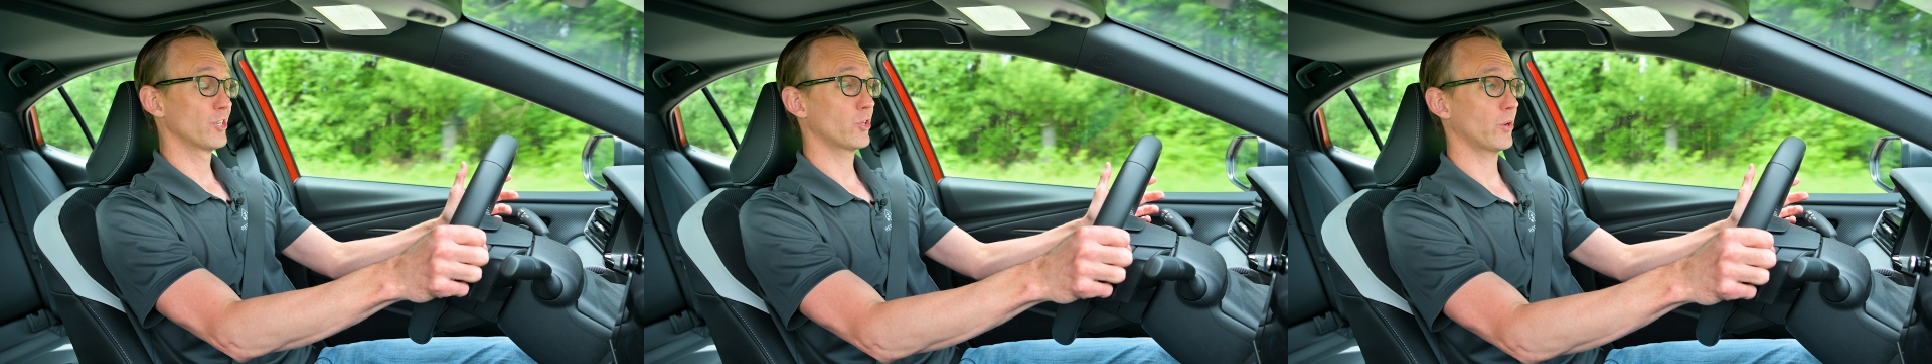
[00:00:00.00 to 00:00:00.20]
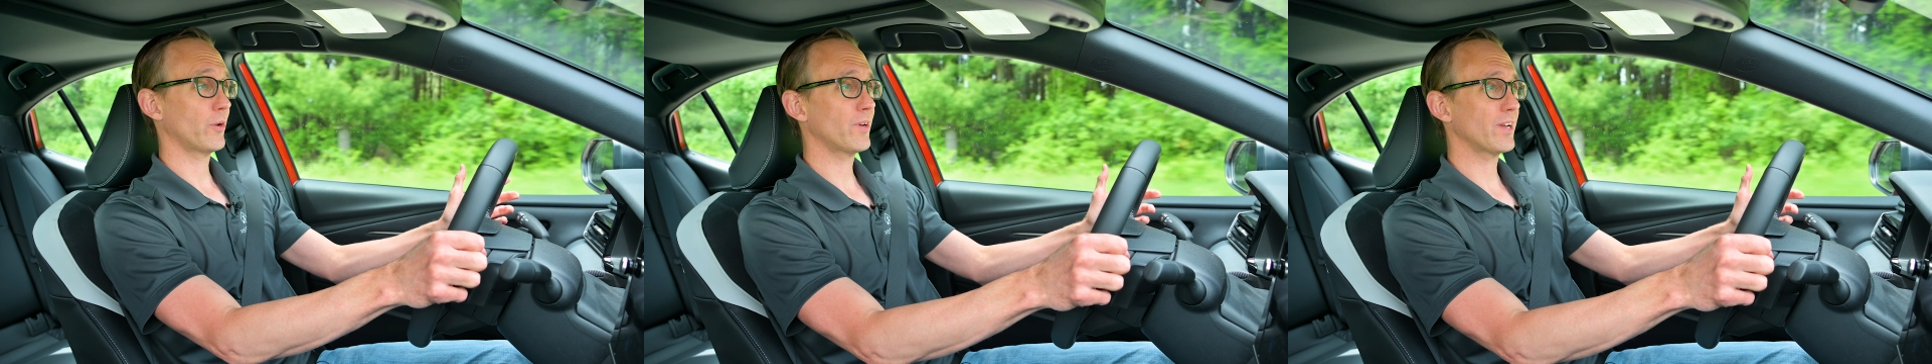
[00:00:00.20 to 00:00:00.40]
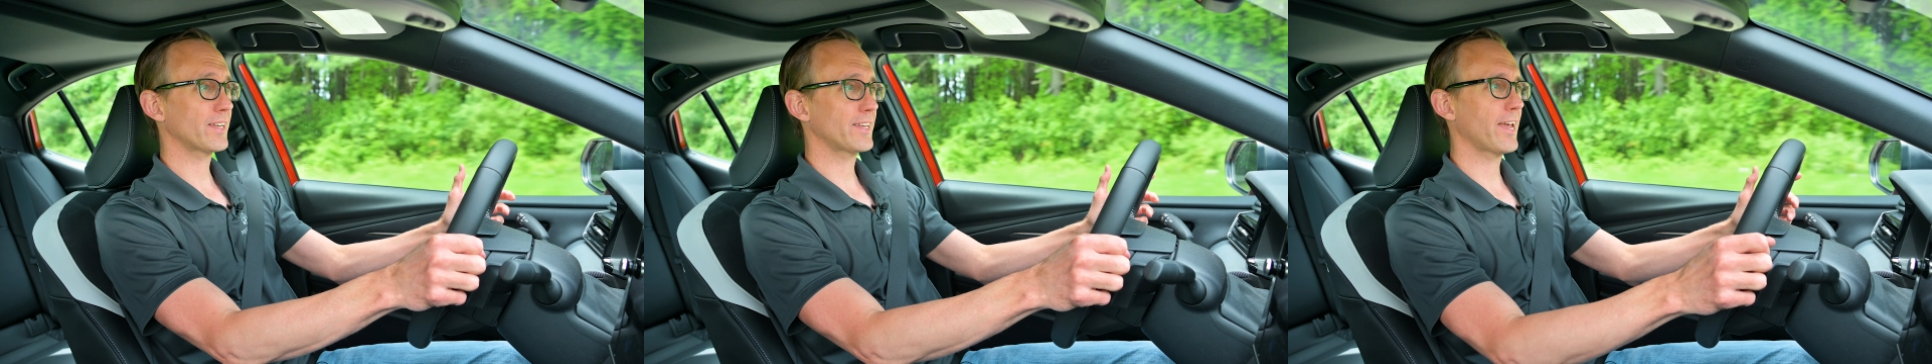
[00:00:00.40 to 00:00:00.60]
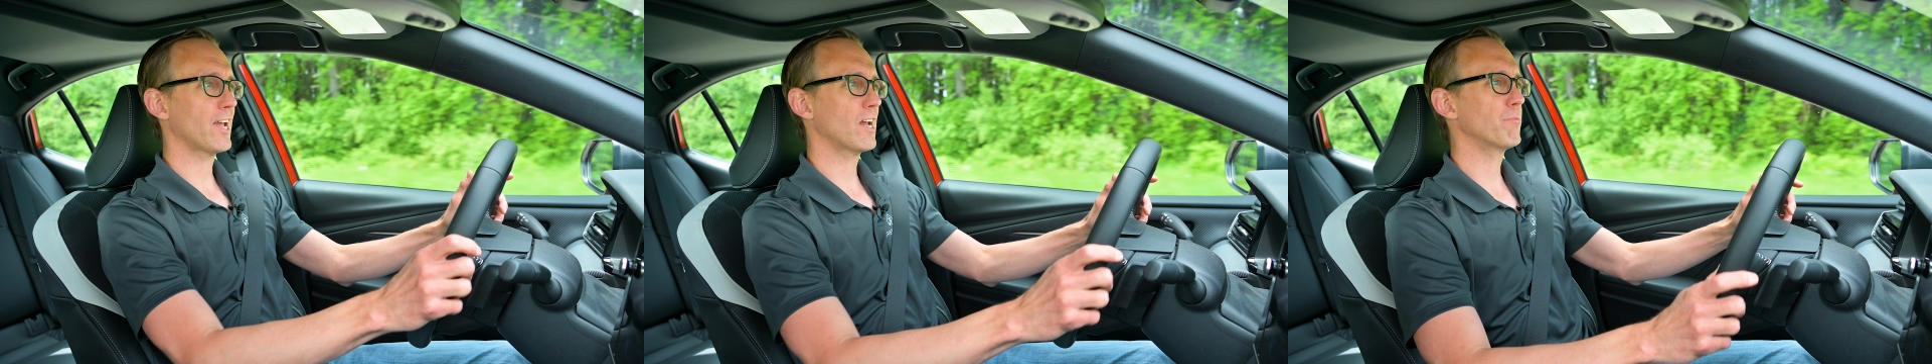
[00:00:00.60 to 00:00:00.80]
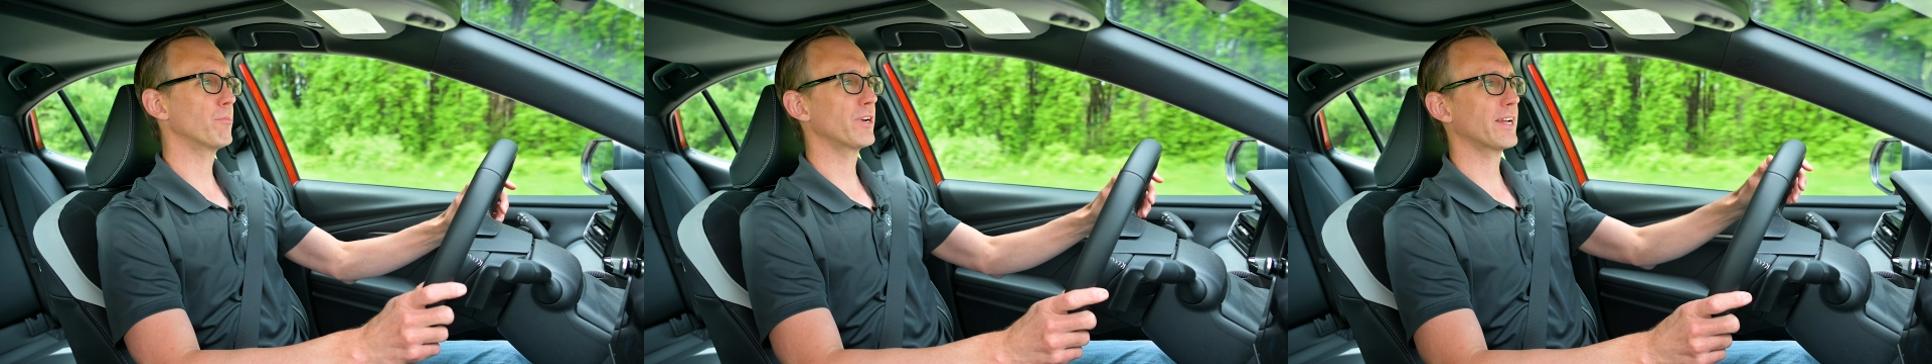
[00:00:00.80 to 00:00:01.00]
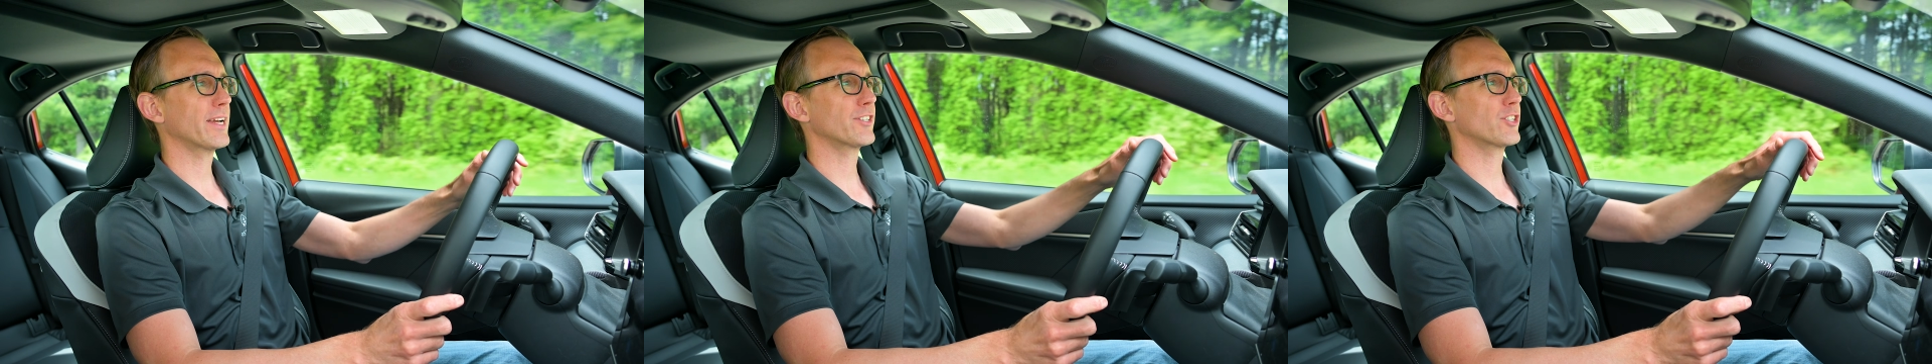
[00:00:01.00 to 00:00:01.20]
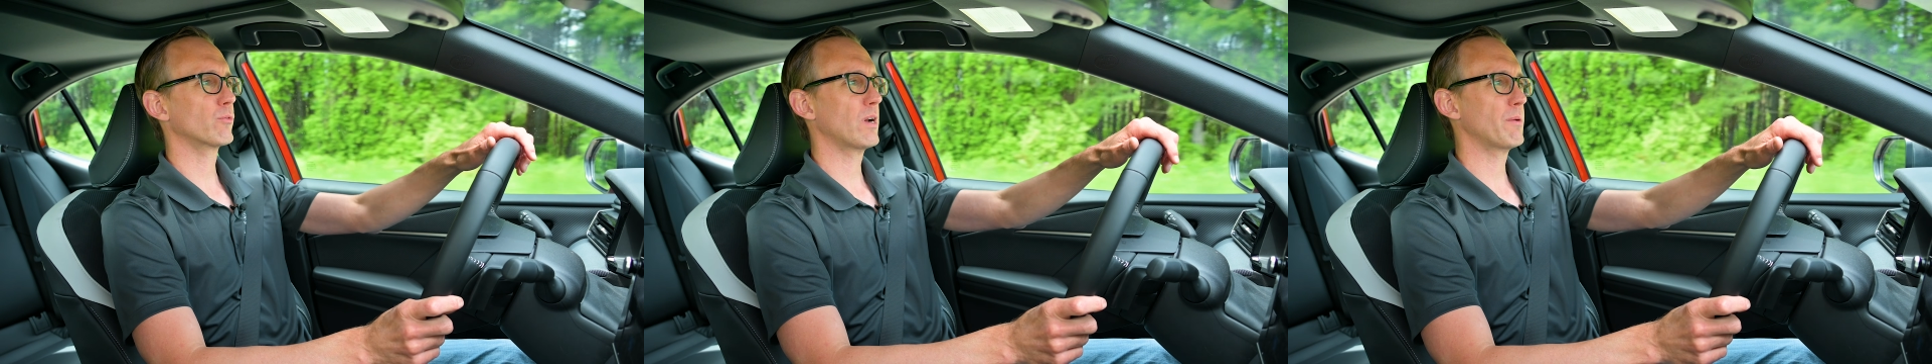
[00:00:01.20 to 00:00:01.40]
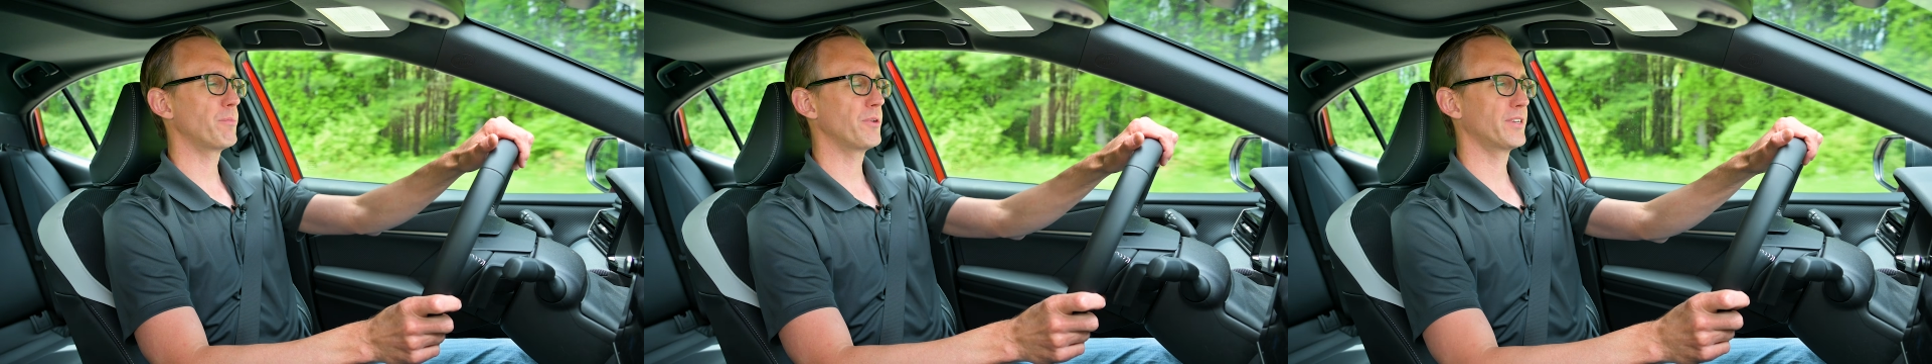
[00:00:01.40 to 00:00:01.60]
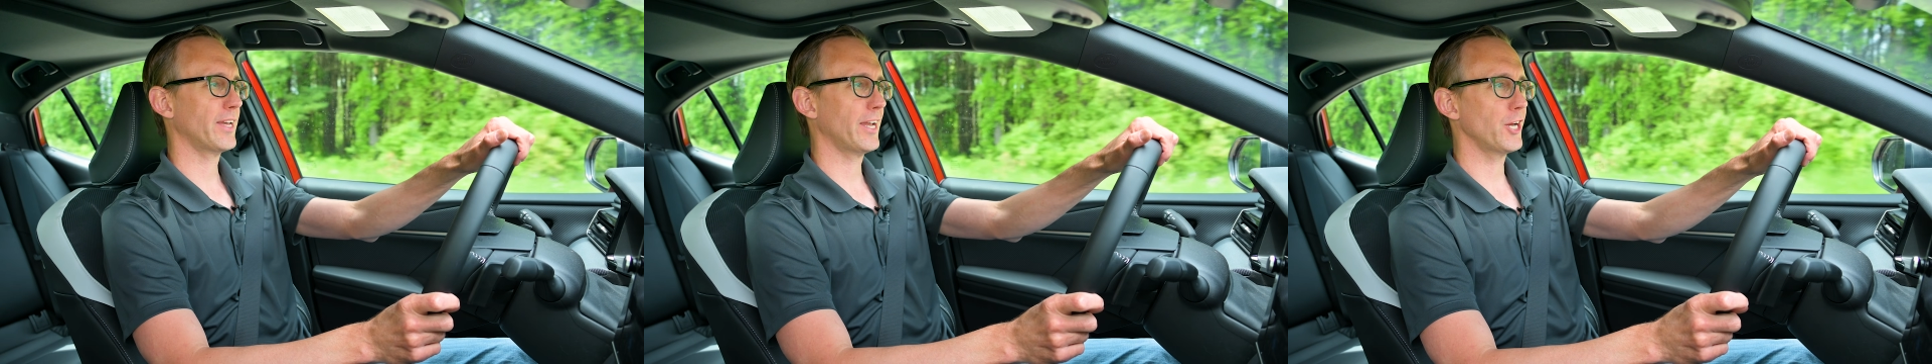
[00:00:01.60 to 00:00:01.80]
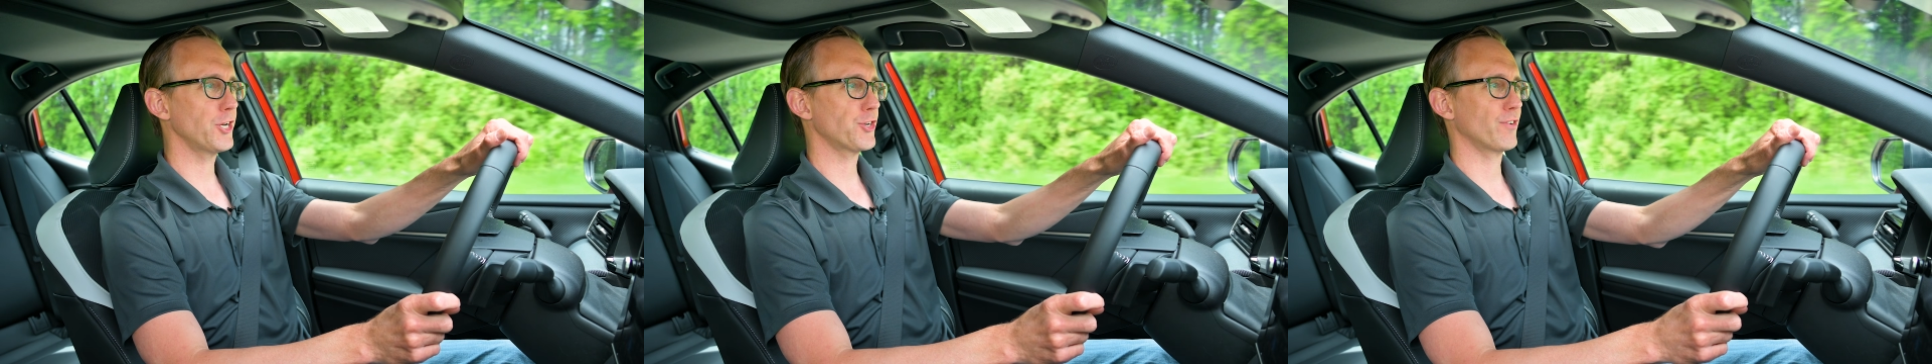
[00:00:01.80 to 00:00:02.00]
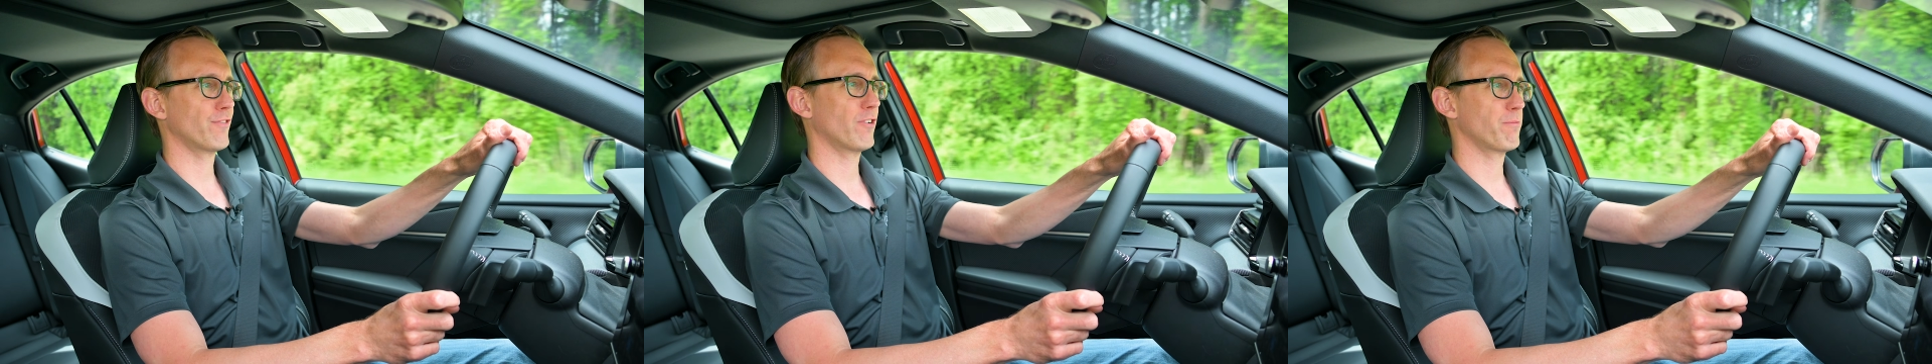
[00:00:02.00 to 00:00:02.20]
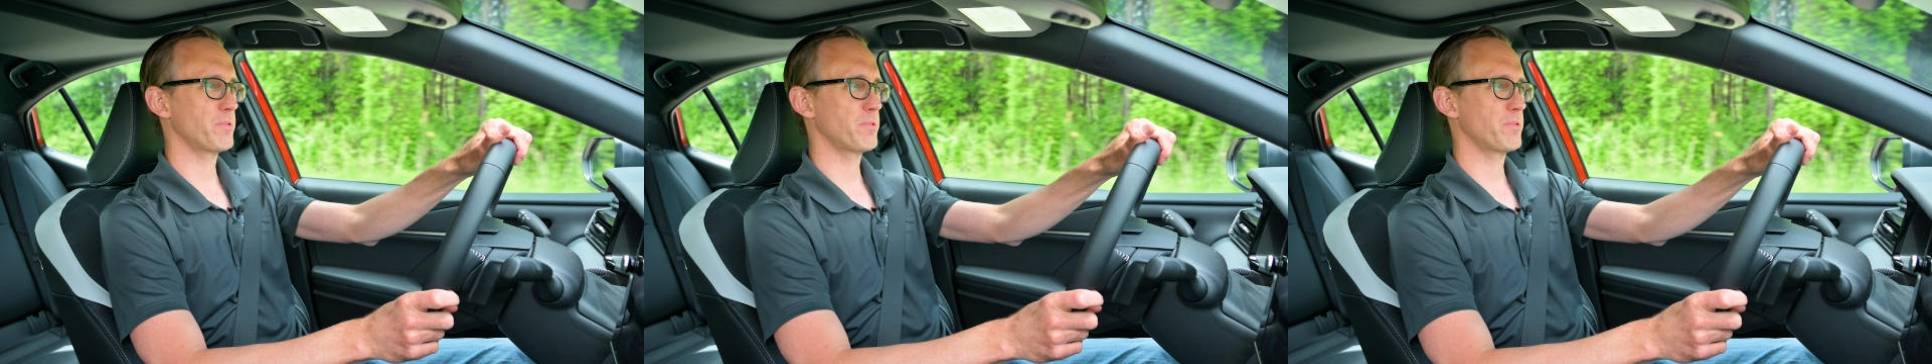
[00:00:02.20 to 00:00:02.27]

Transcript: Toyota Camry has a reputation for